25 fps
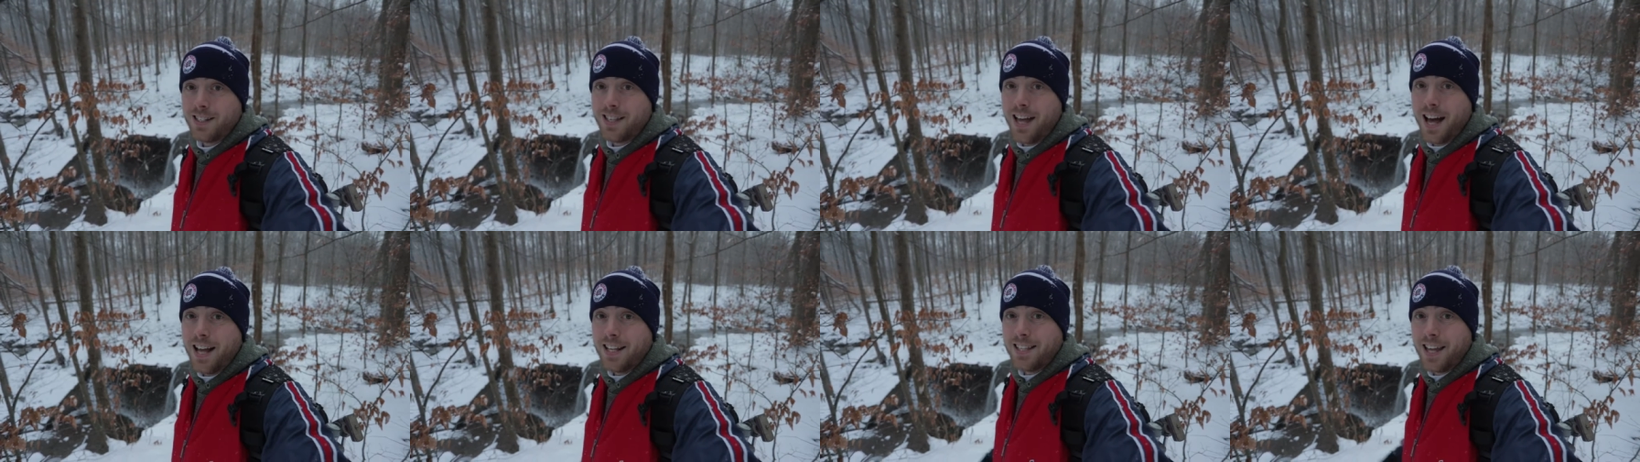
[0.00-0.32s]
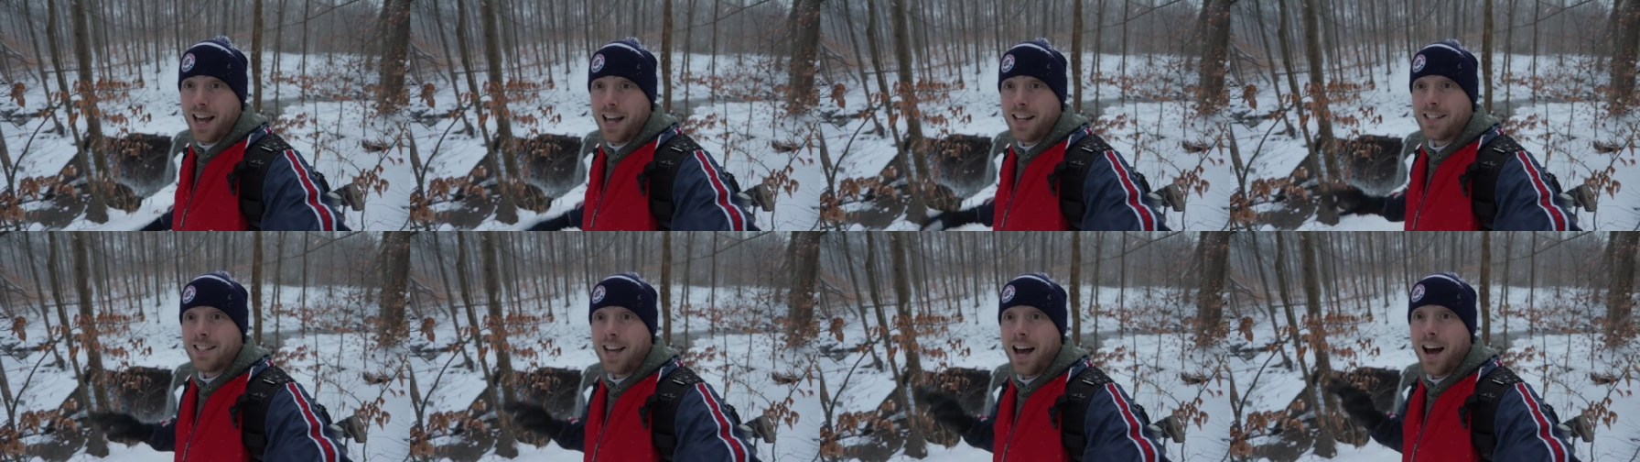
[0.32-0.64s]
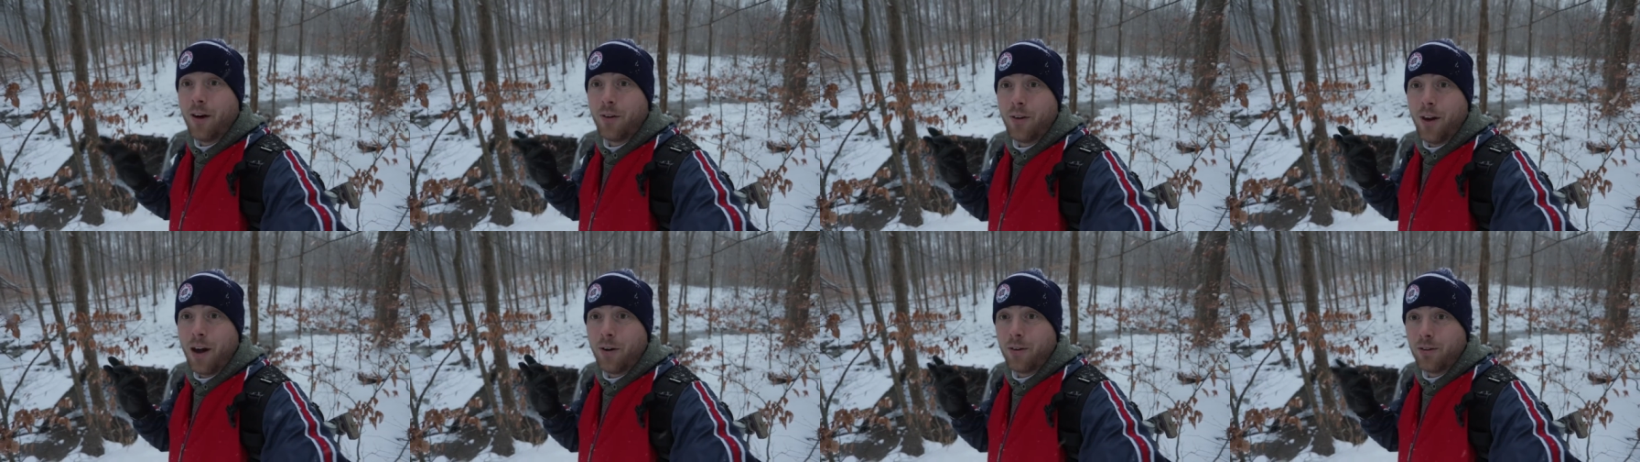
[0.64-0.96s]
That's that
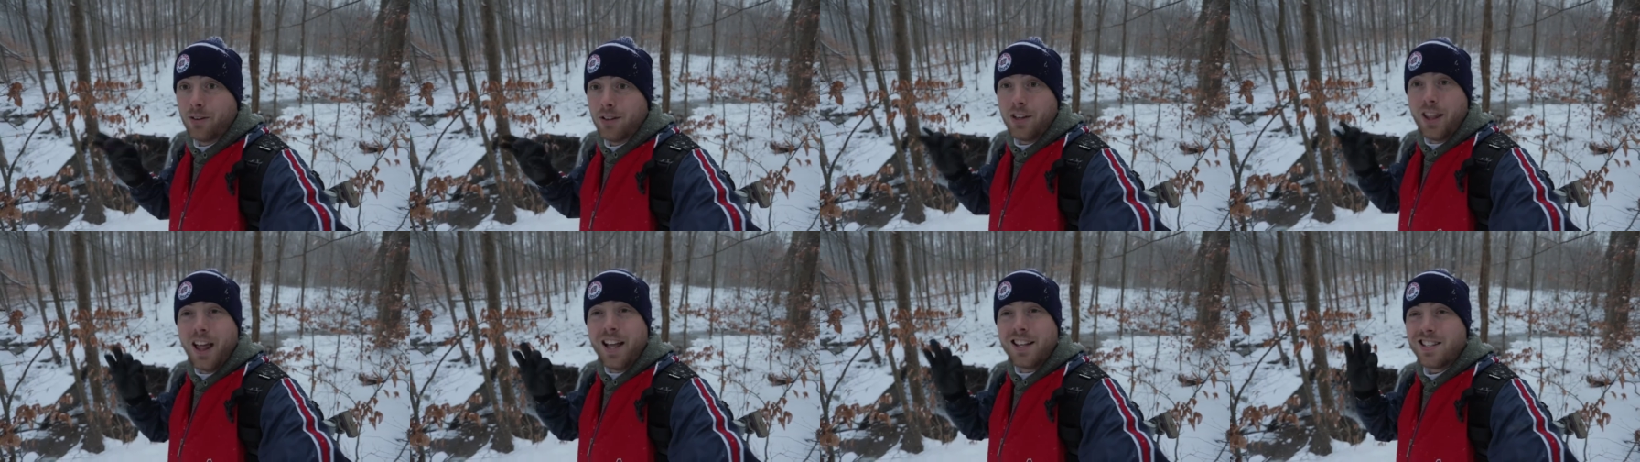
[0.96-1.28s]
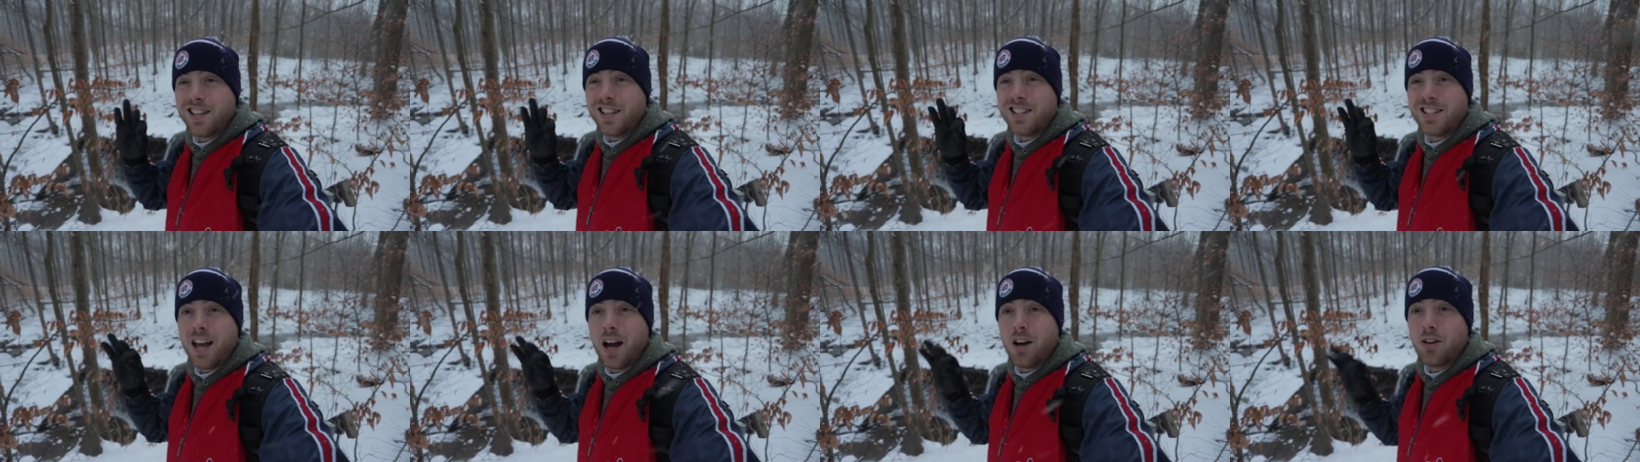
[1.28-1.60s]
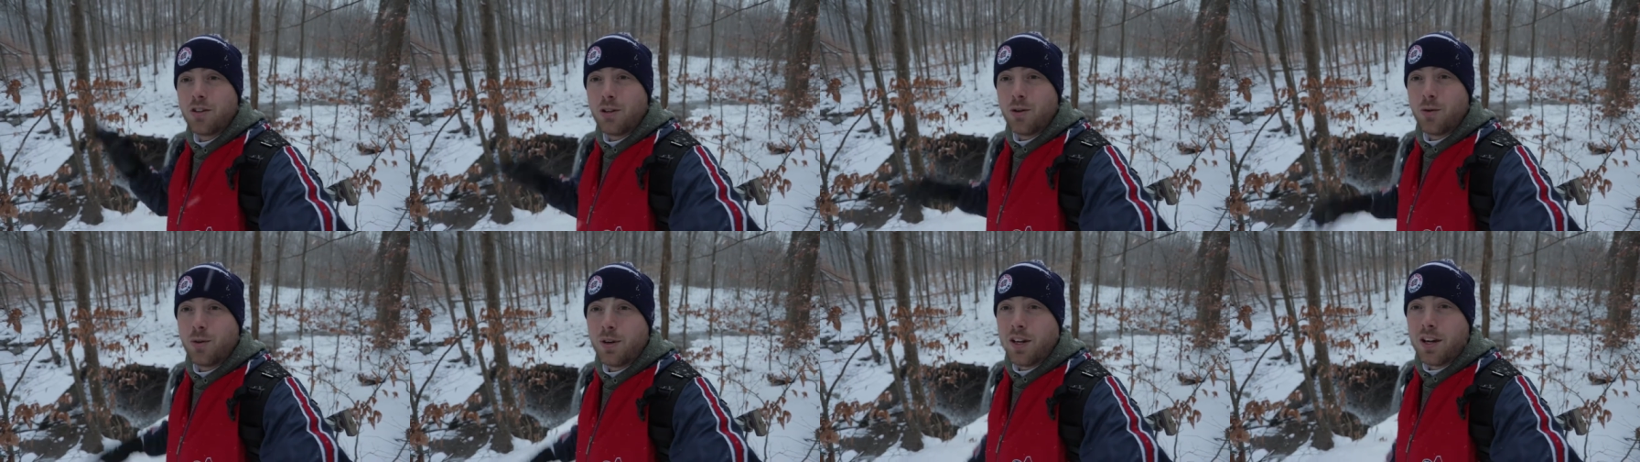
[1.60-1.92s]
sound out, that's the
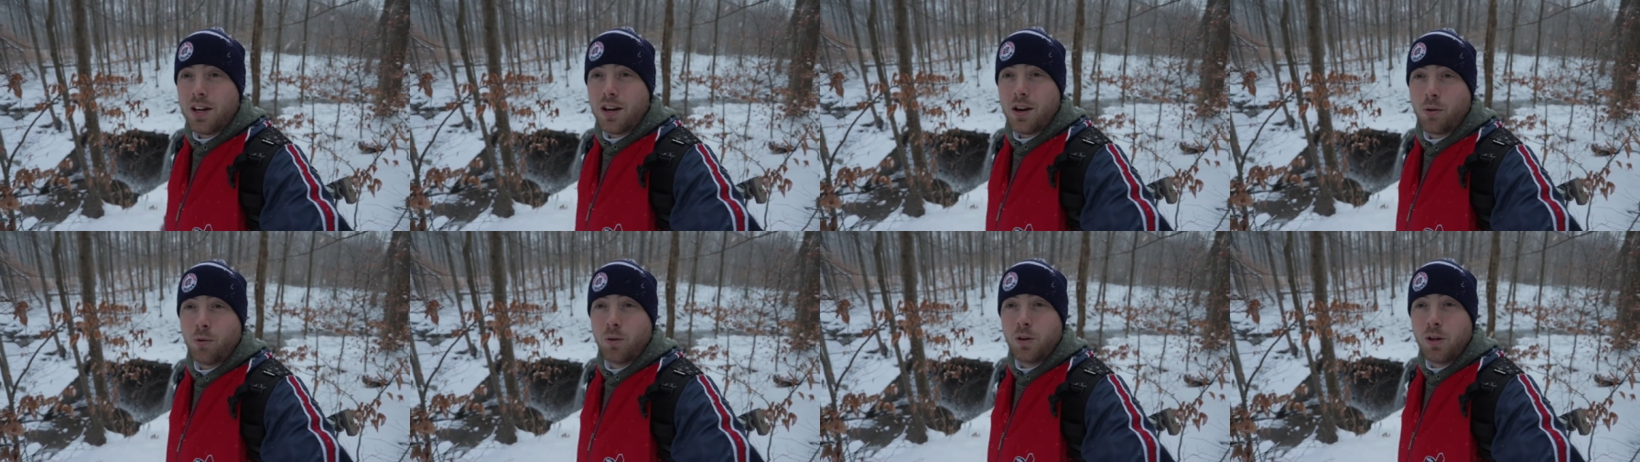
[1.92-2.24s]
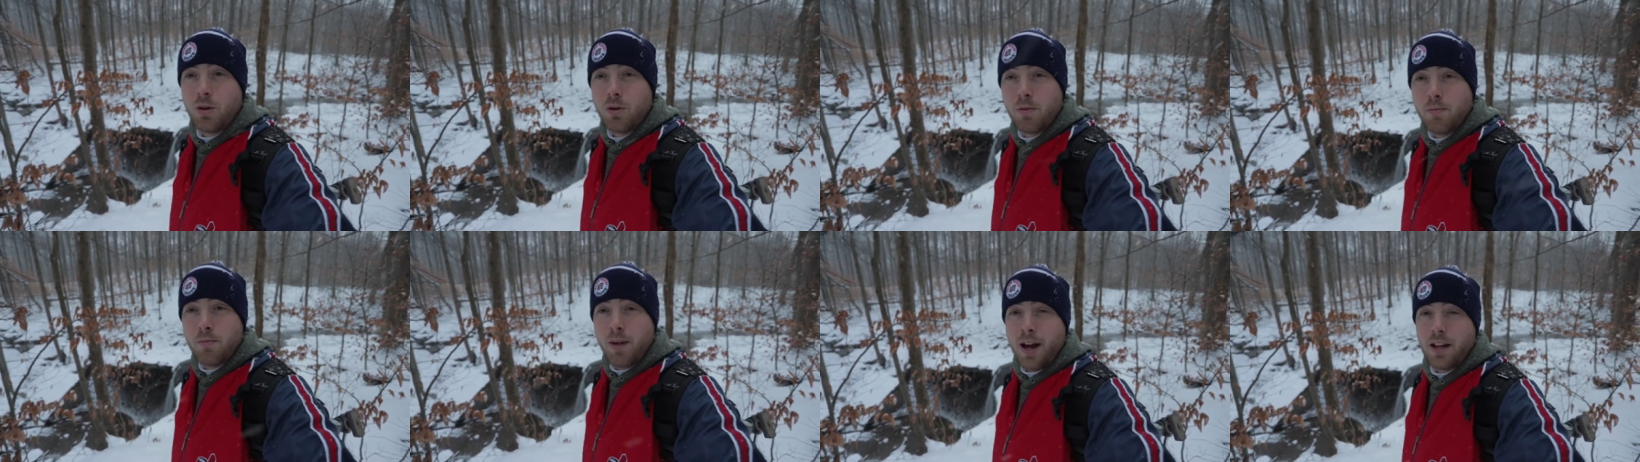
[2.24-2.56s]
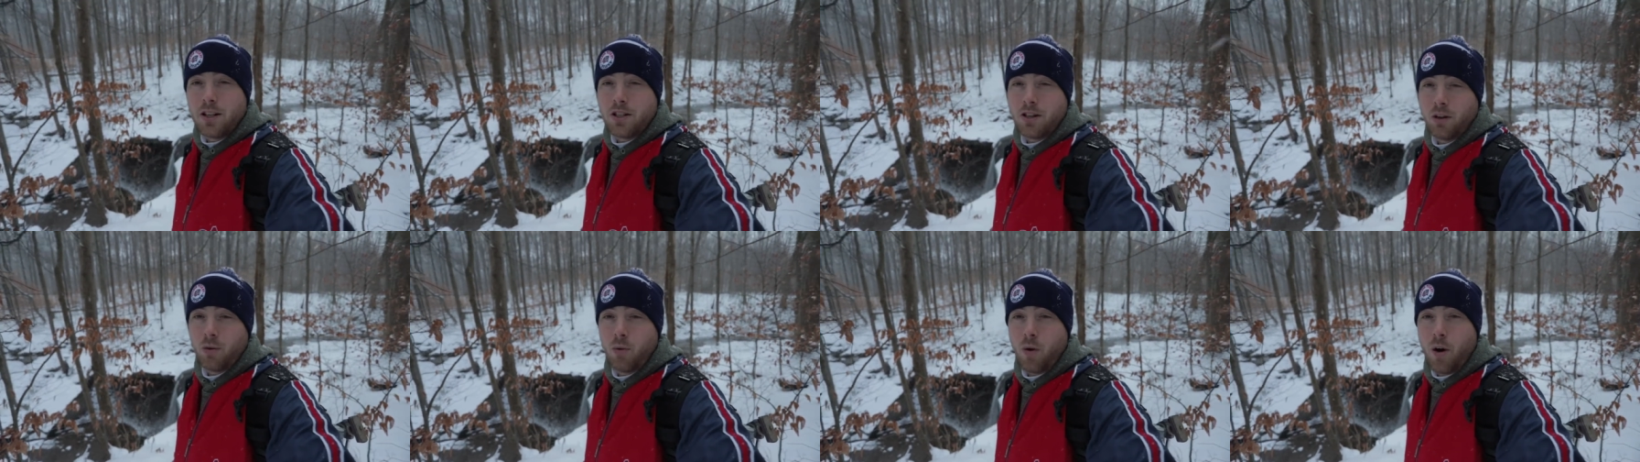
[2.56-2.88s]
sound you hear when you
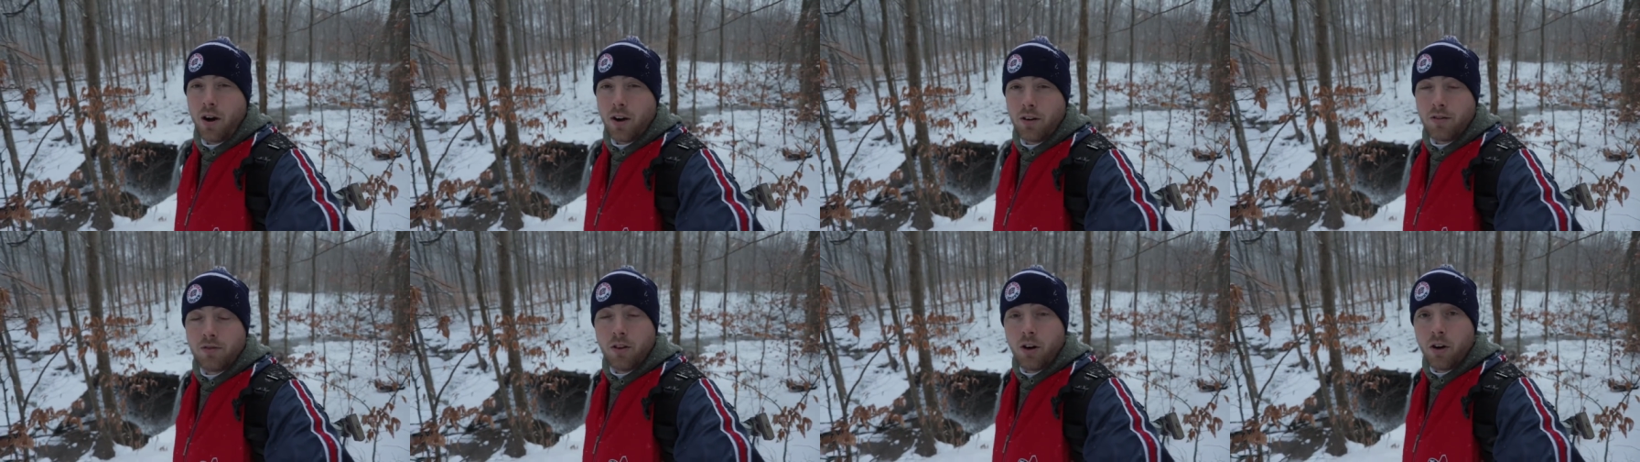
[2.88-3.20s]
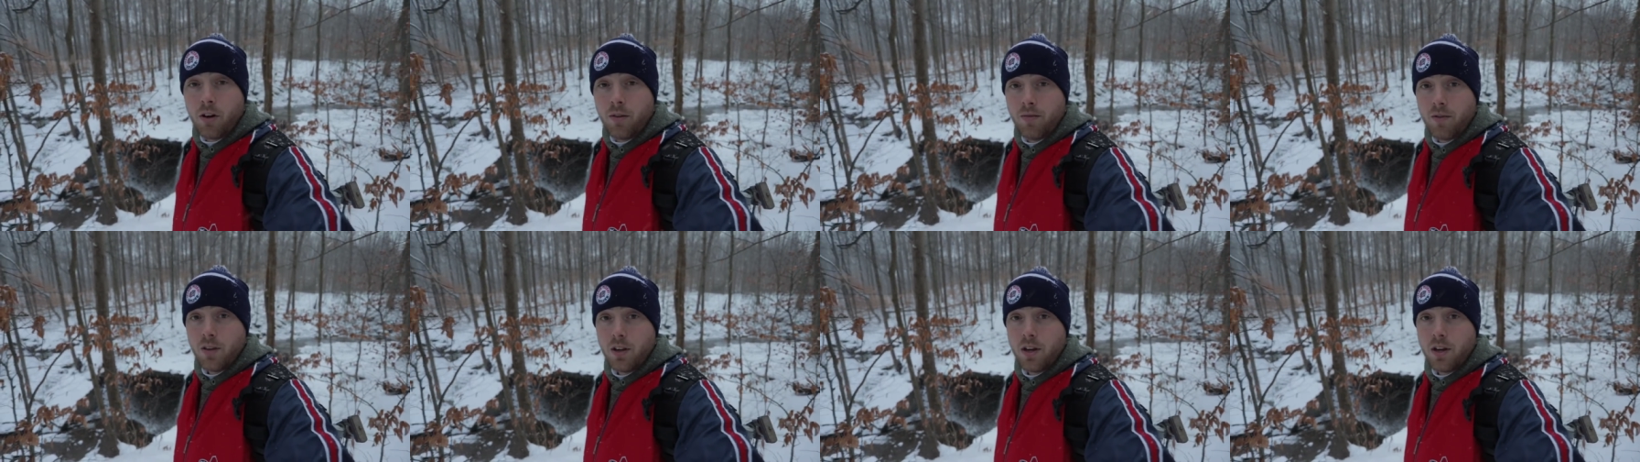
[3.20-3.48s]
imagine a waterfall.